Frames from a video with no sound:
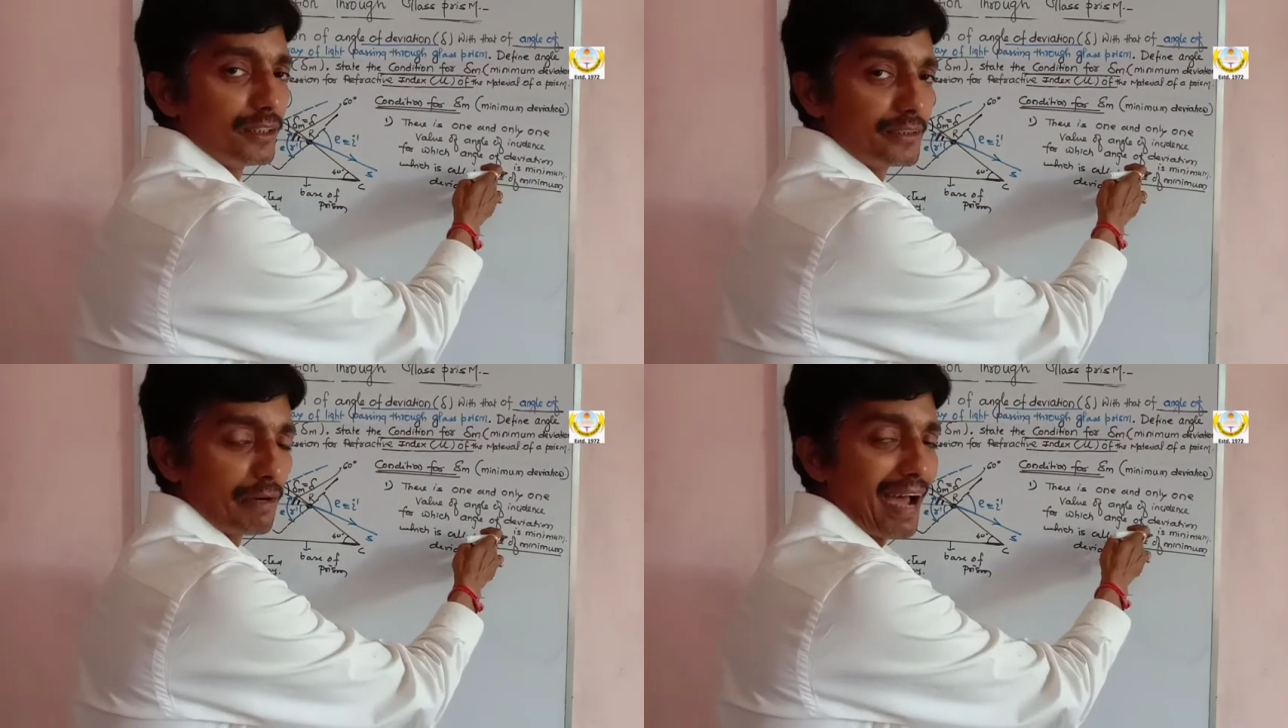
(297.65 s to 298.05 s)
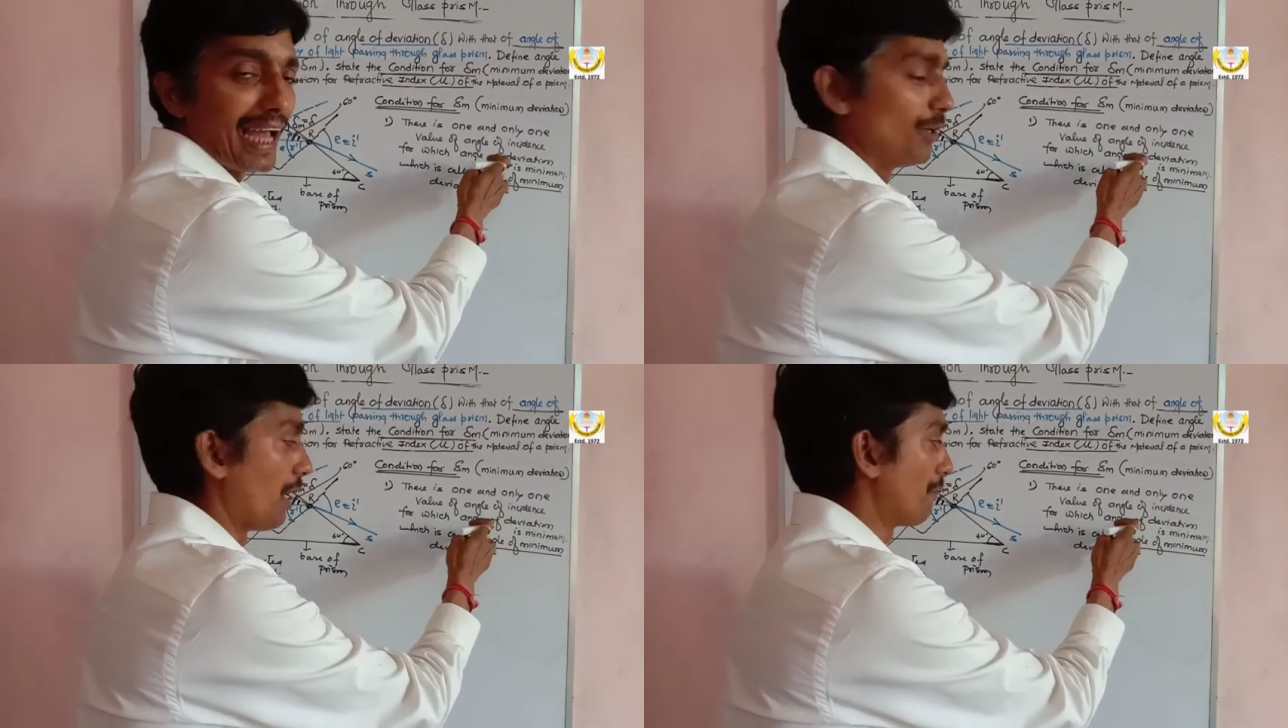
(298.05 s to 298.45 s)
the
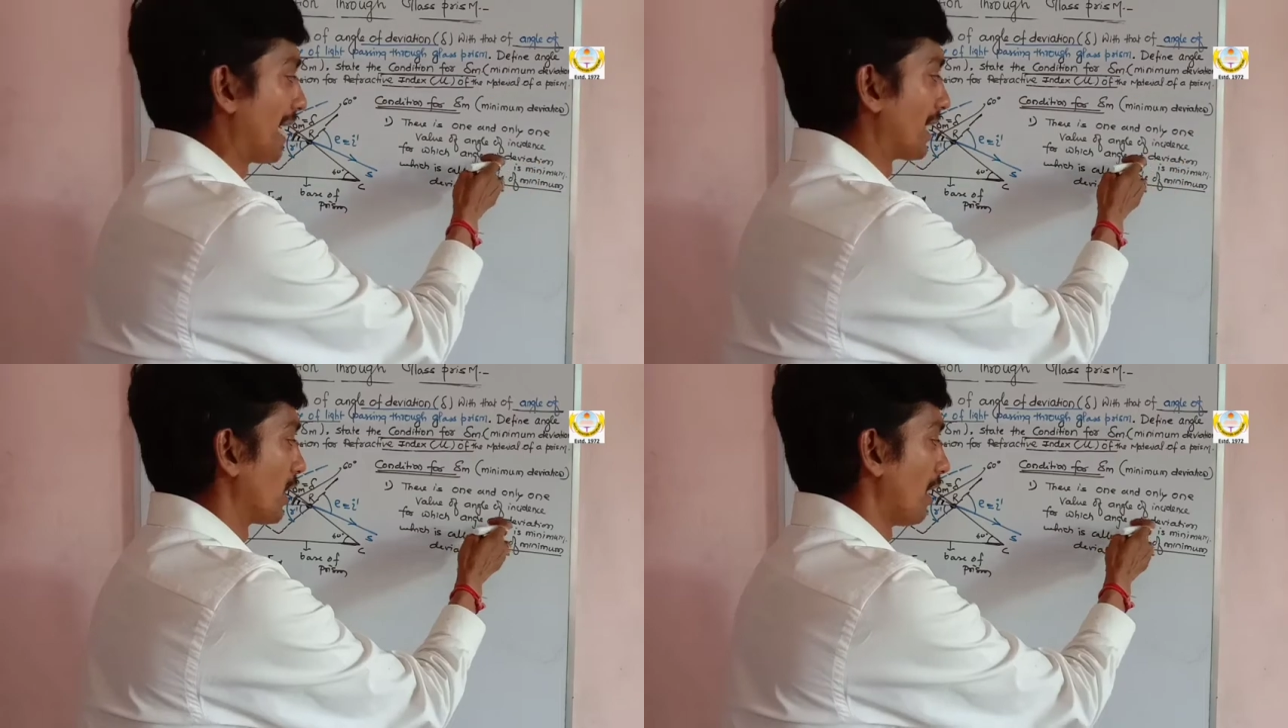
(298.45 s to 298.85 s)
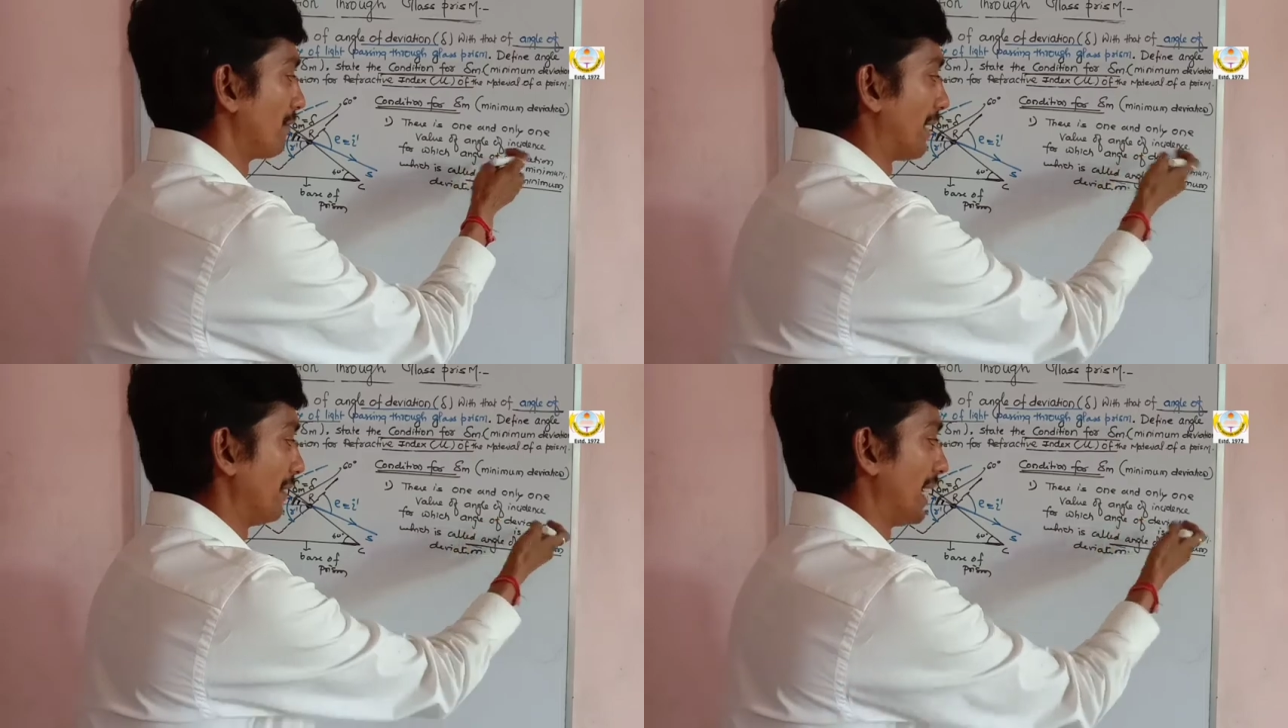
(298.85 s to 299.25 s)
value of angle of
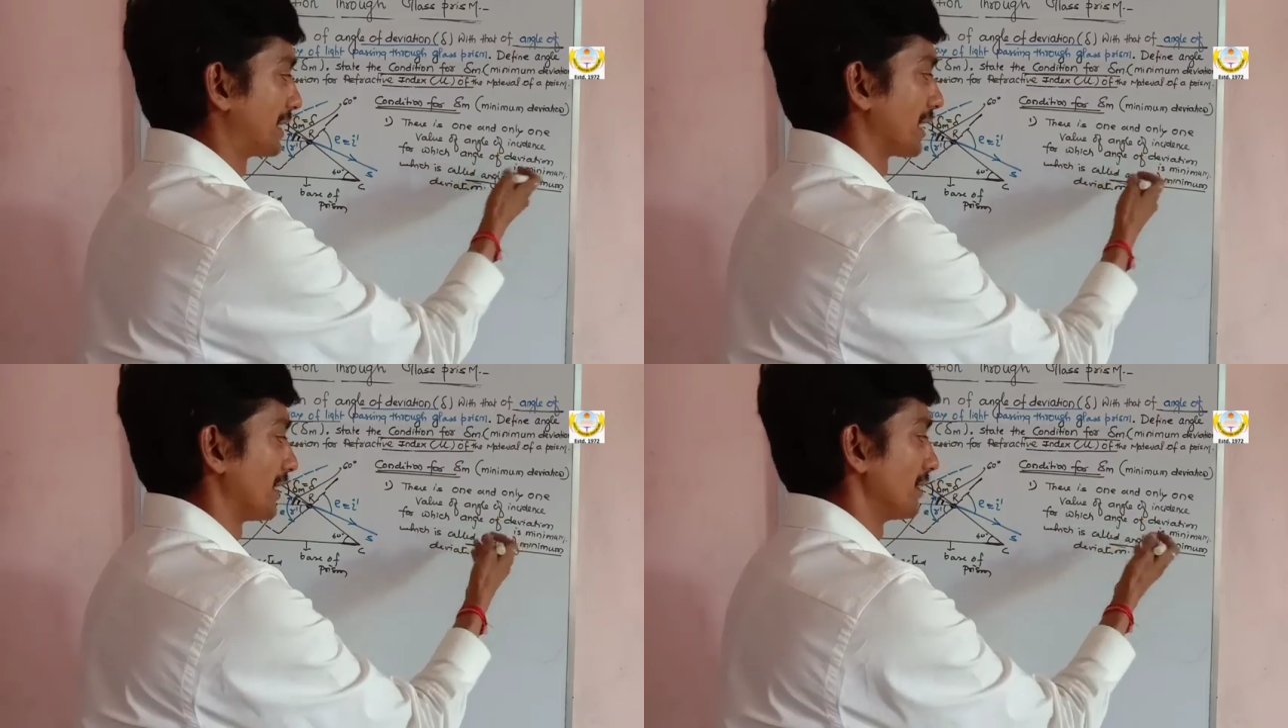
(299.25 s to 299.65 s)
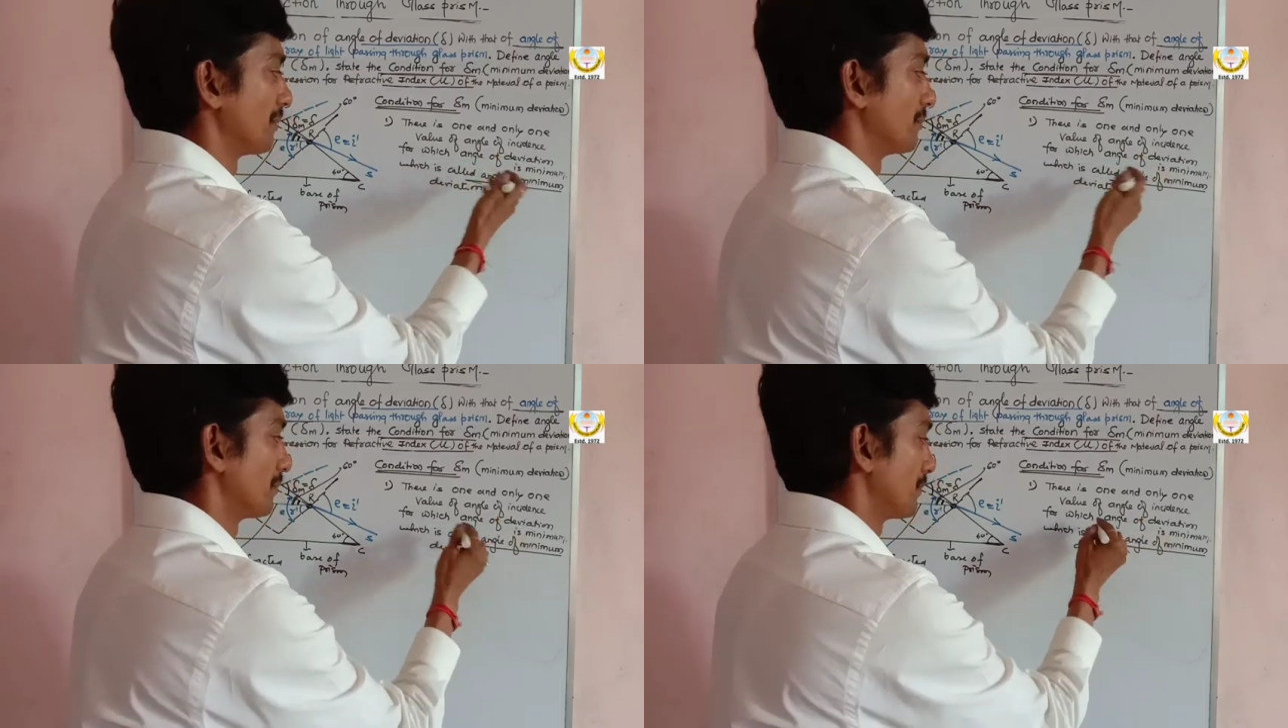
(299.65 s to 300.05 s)
deviation
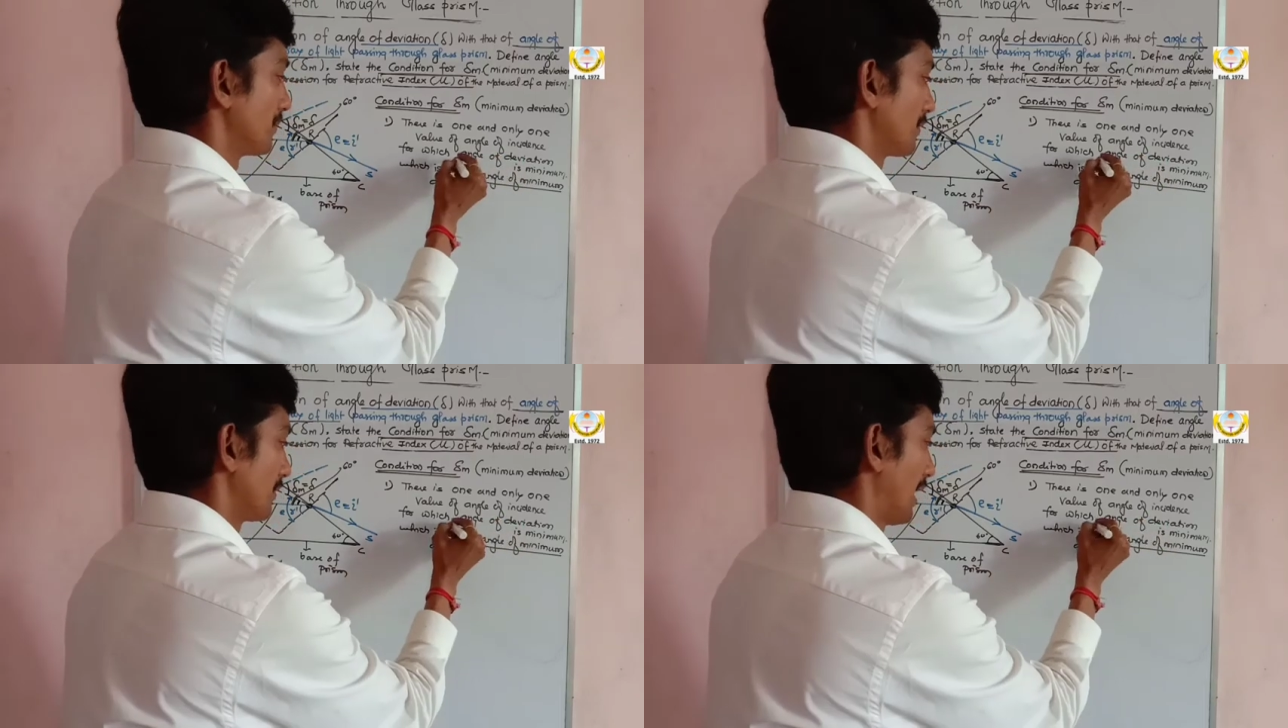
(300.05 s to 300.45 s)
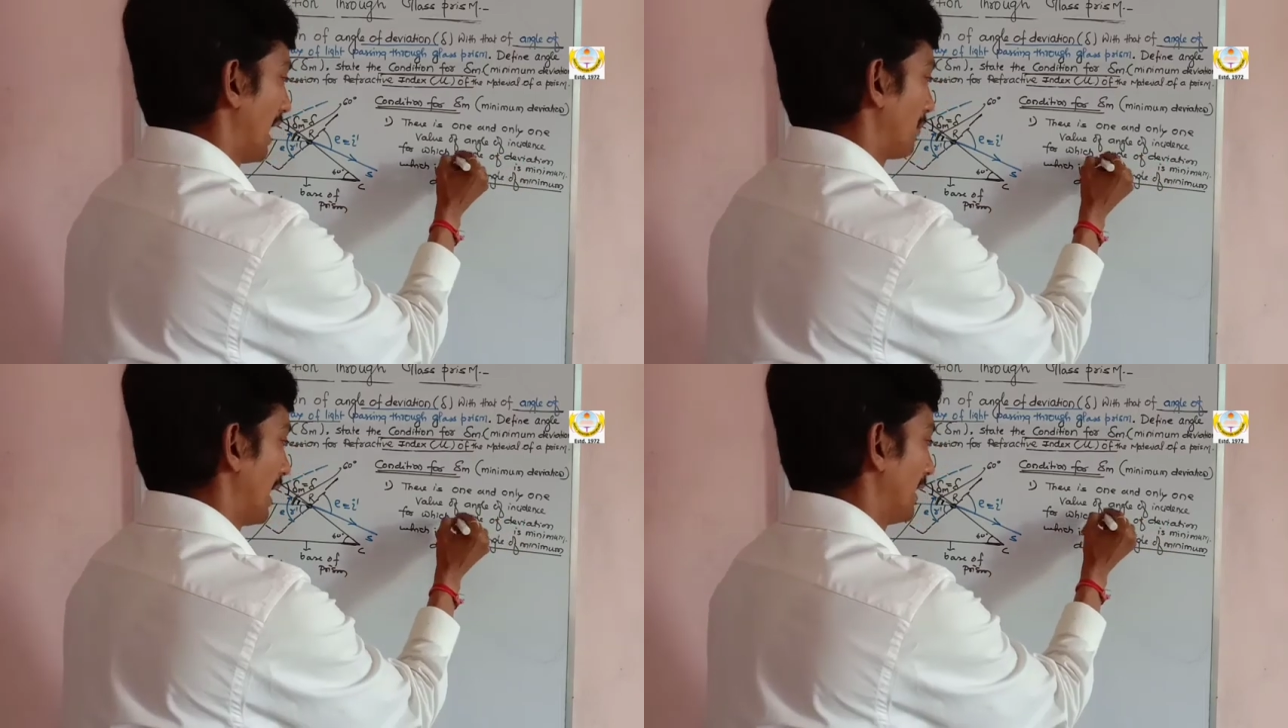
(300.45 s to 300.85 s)
I
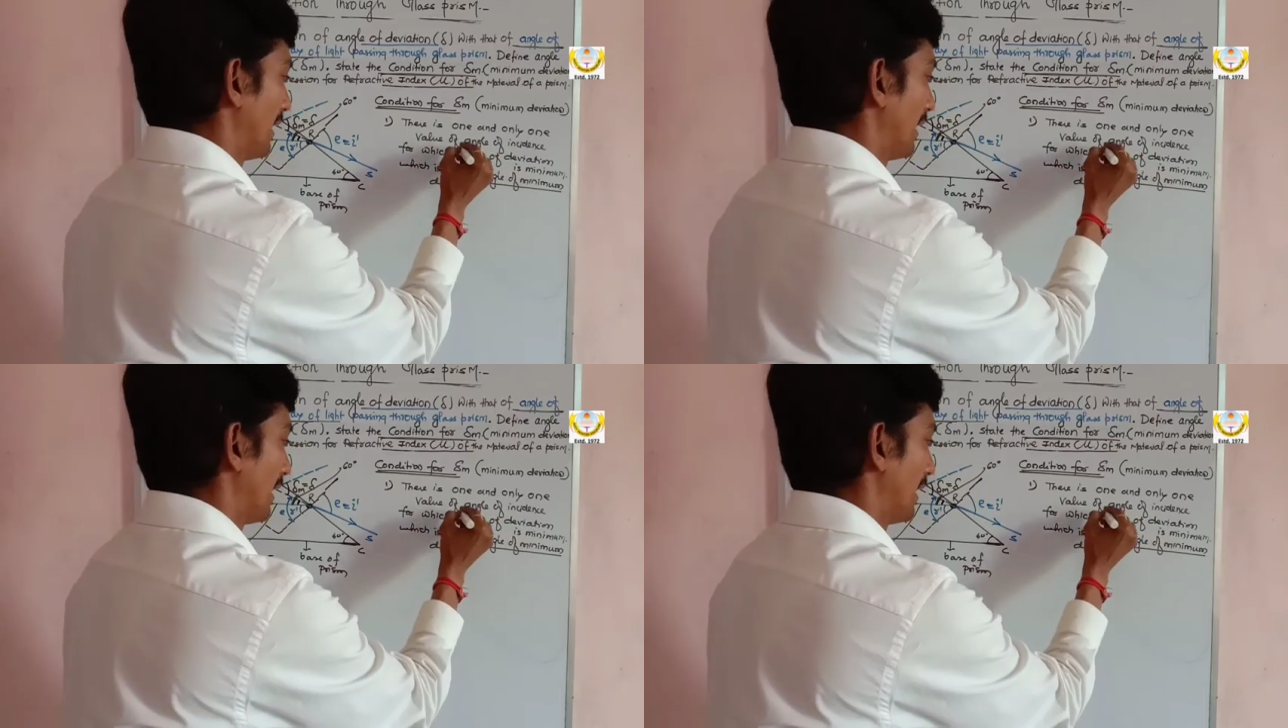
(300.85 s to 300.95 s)
am writing